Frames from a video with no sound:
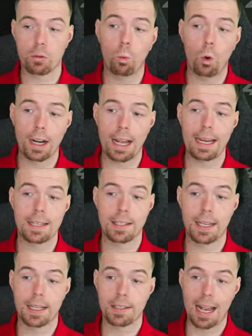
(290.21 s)

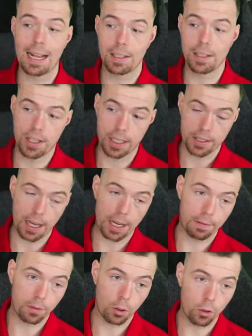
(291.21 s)
186 and
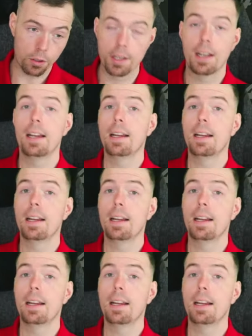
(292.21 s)
684s.